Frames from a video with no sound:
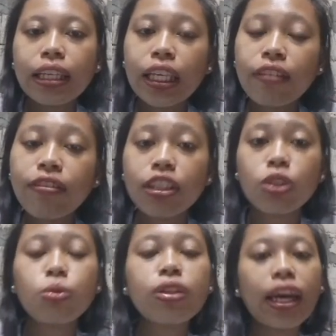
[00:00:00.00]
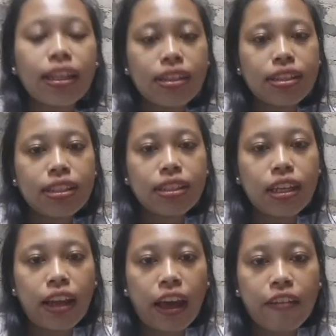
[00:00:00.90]
give students
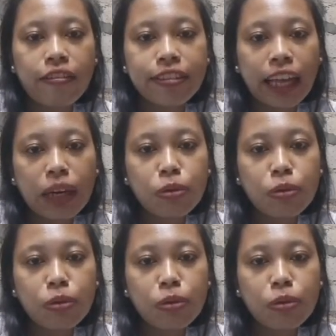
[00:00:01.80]
enough time